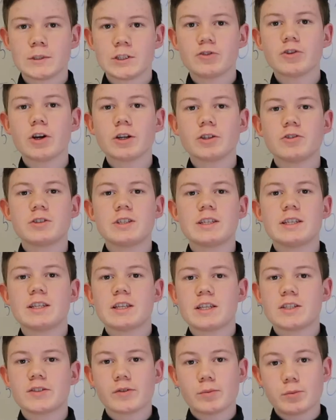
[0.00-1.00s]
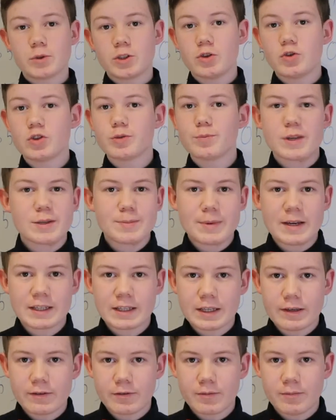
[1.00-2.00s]
Try to see this from Zeus'
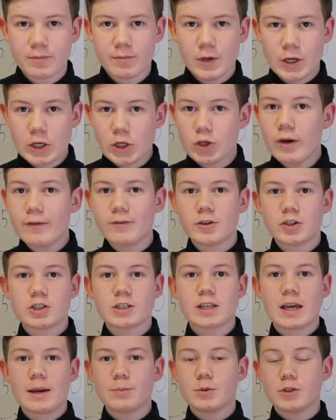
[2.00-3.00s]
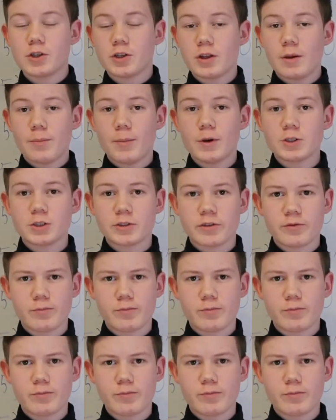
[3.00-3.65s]
perspective. You have just captured a bunch